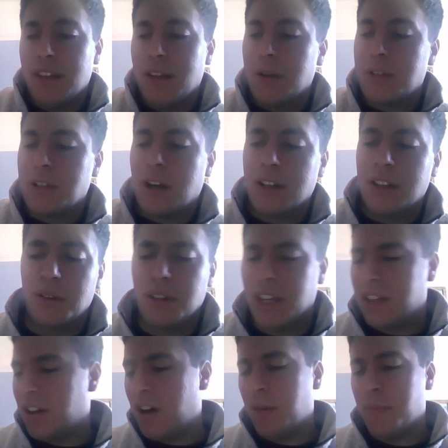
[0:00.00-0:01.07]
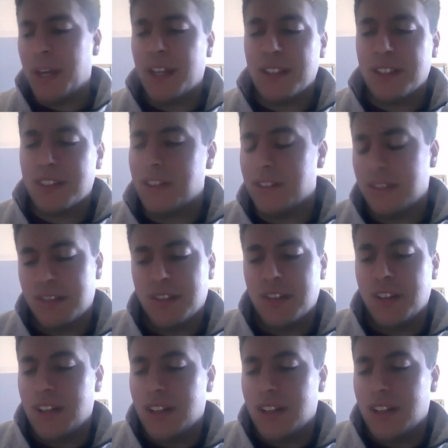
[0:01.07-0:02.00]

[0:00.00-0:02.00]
they were talking. They were like, "Oh man, this is